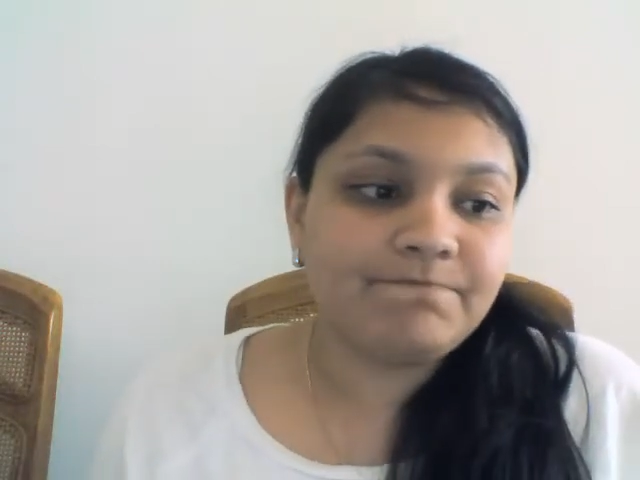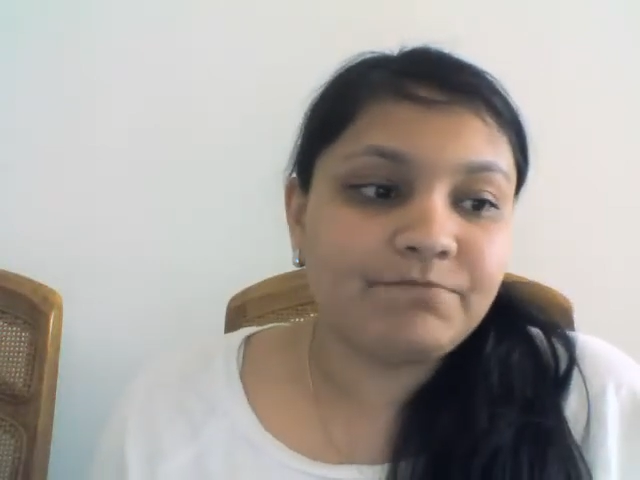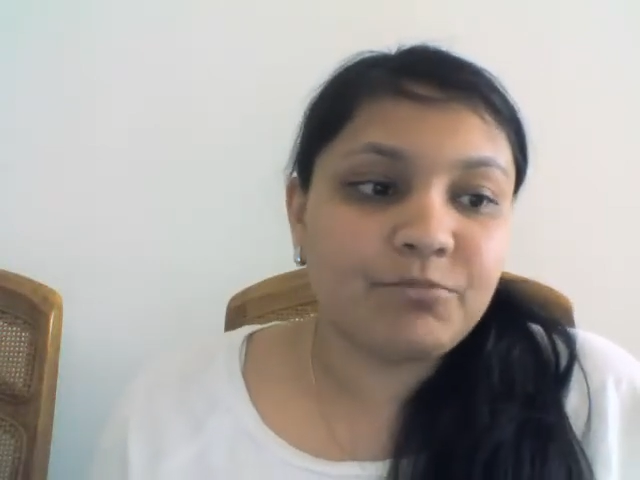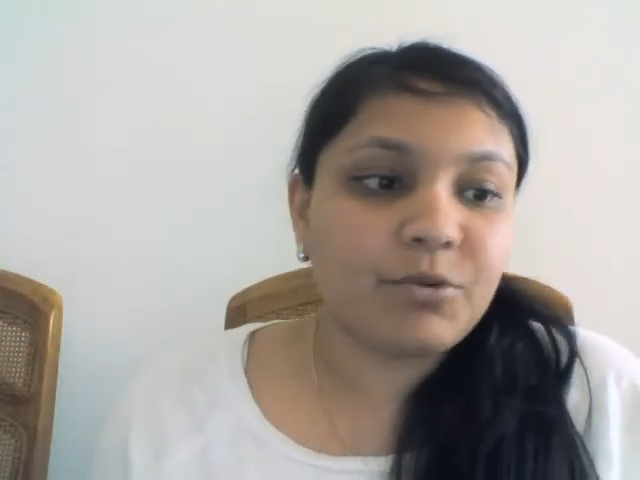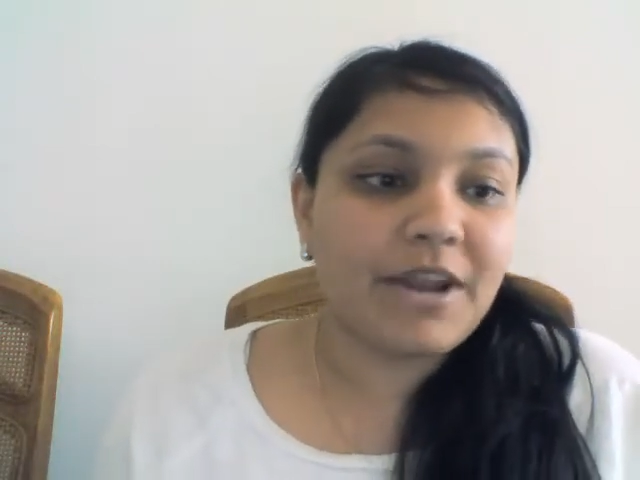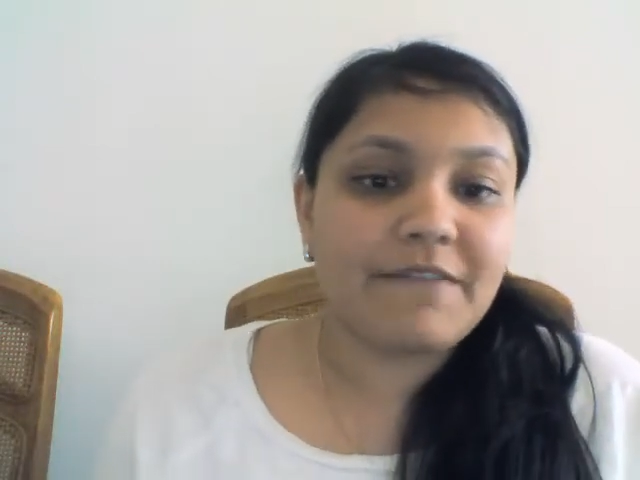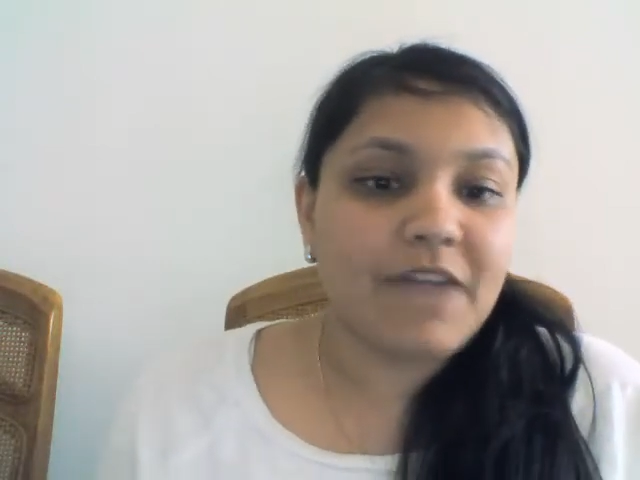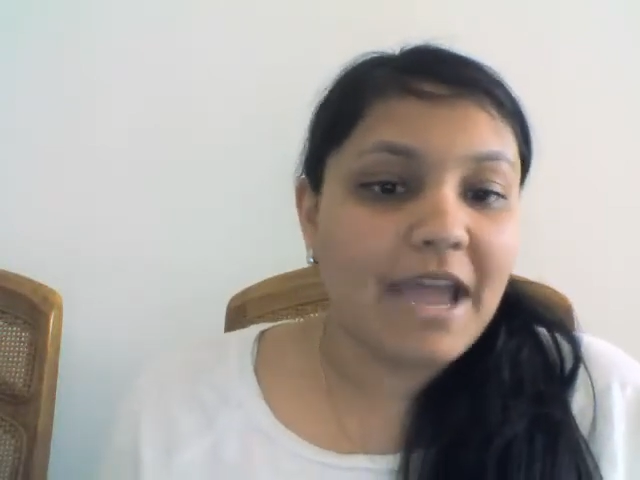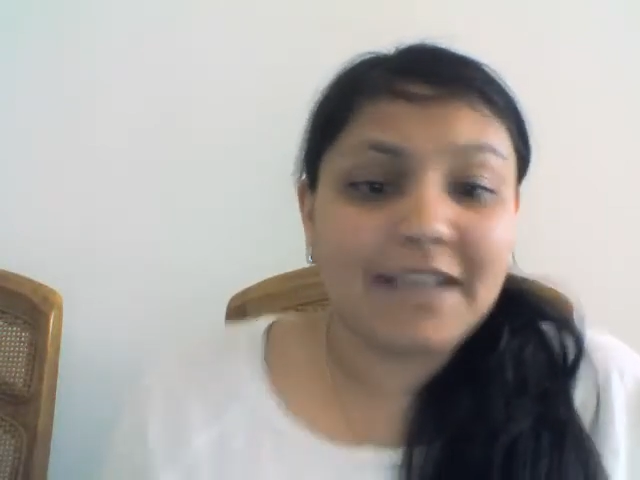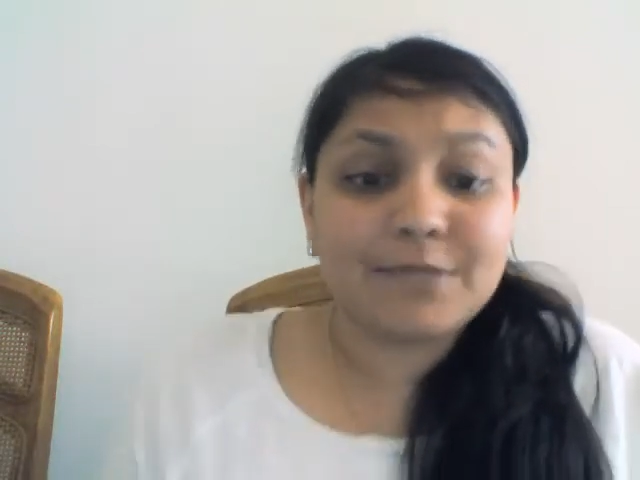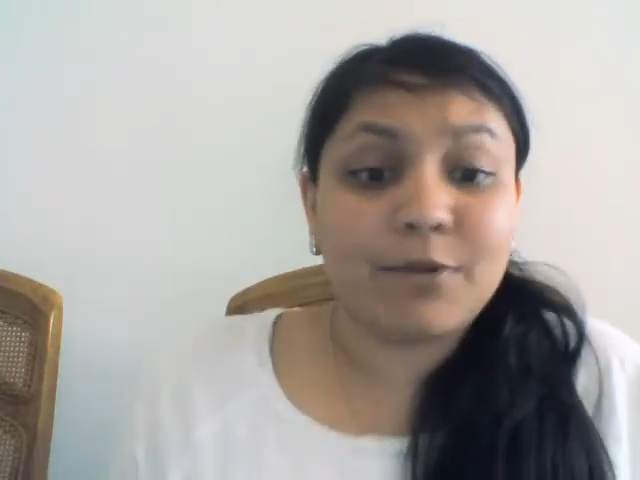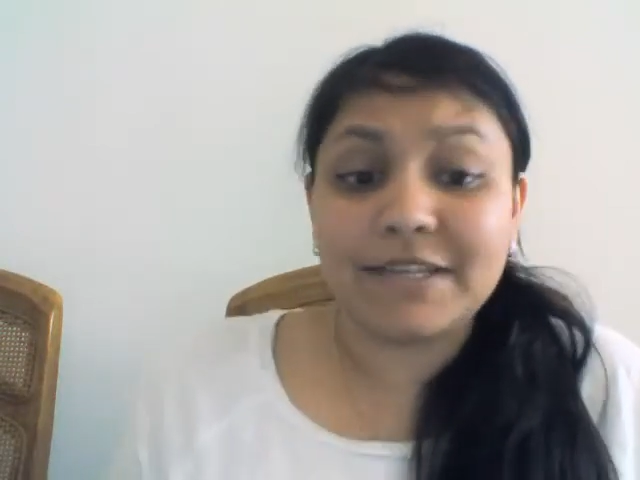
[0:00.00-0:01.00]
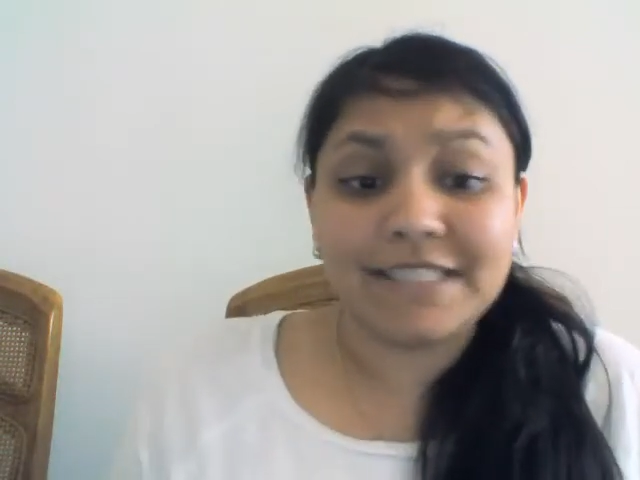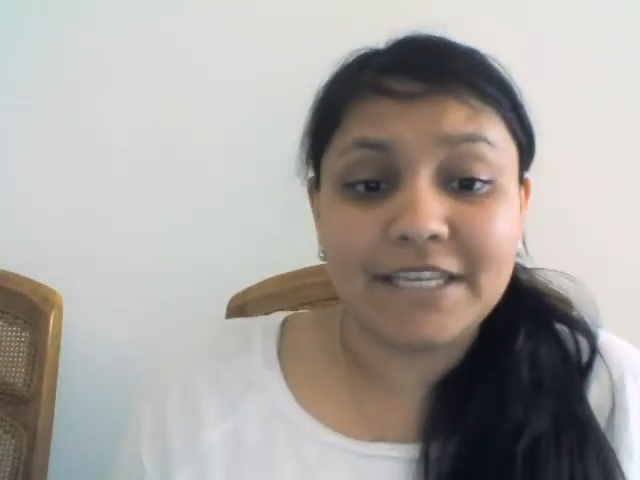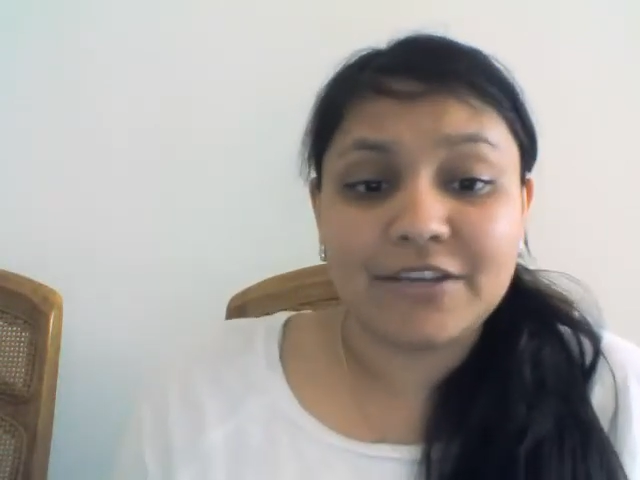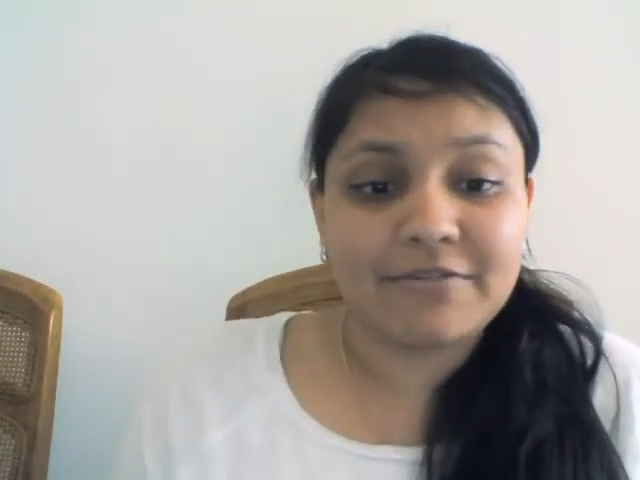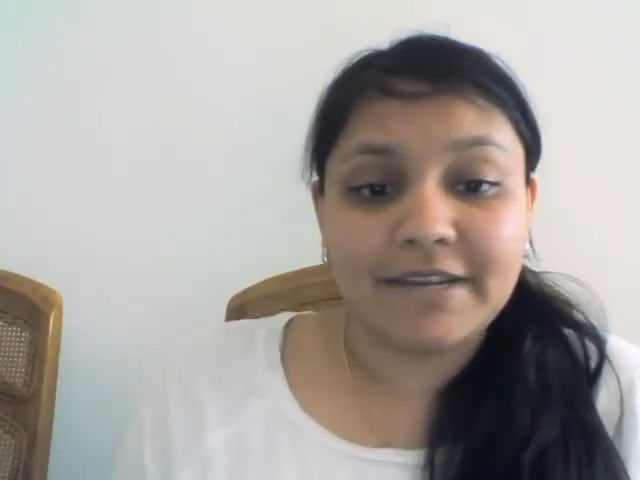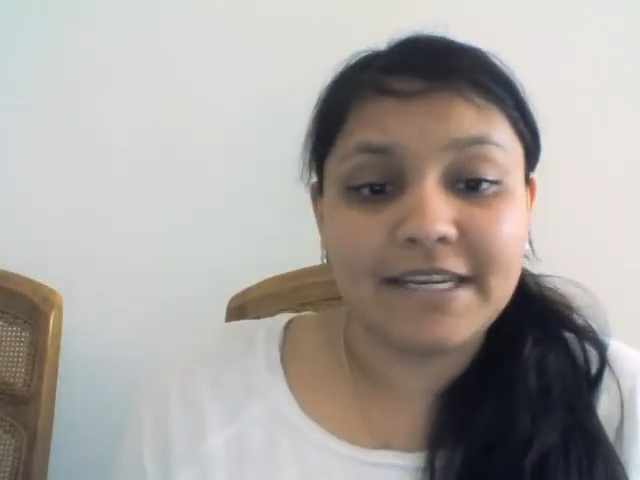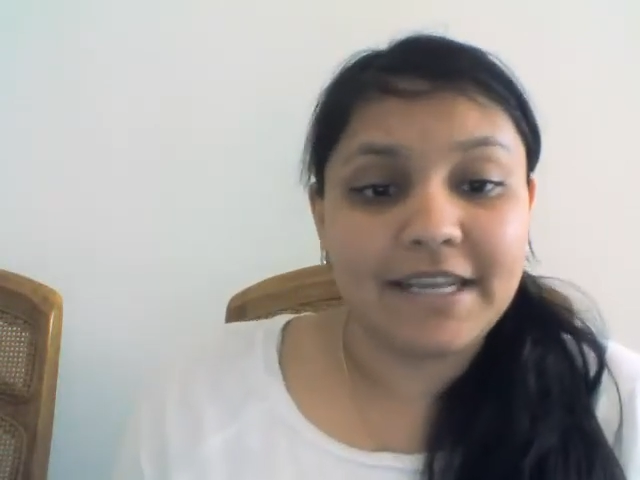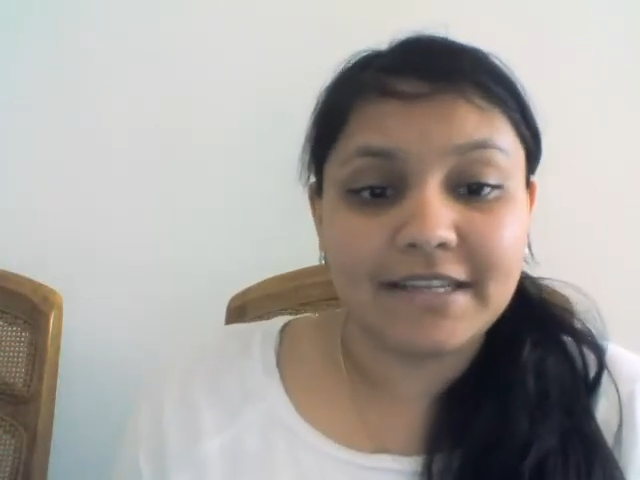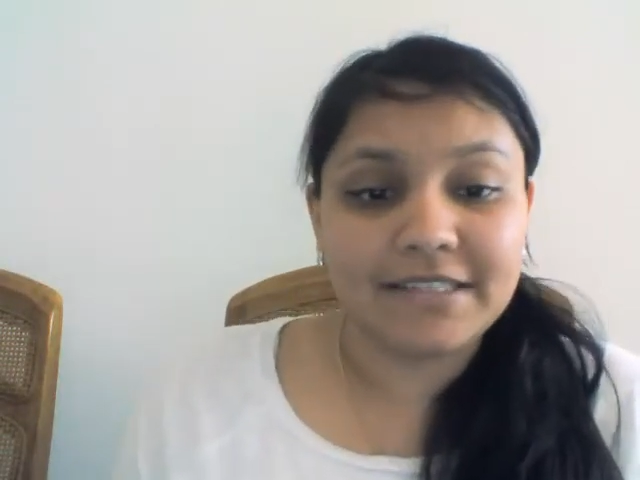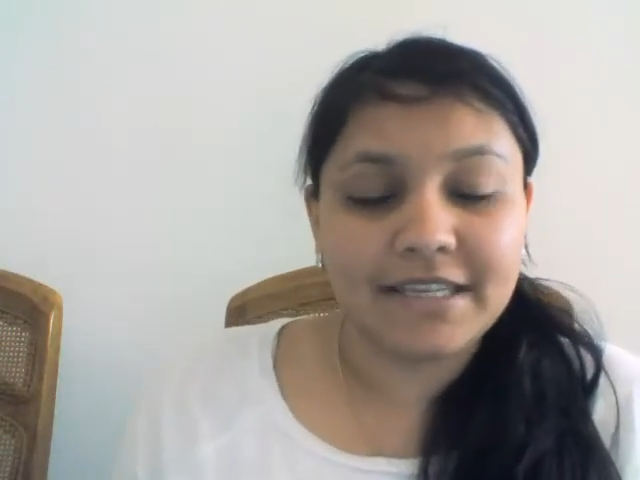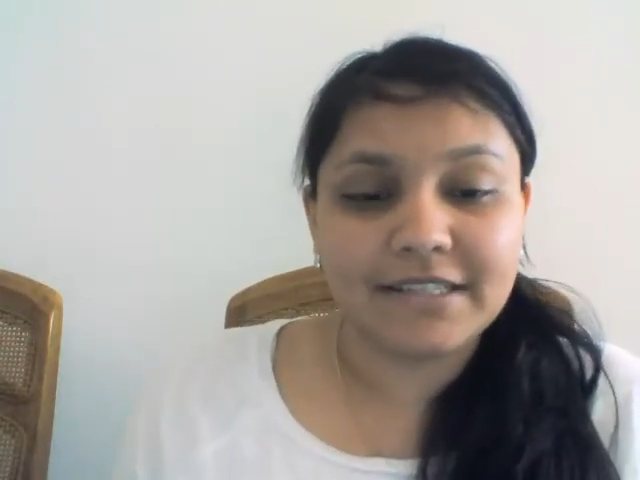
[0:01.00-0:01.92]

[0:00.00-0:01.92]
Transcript: whatever XYZ ingredient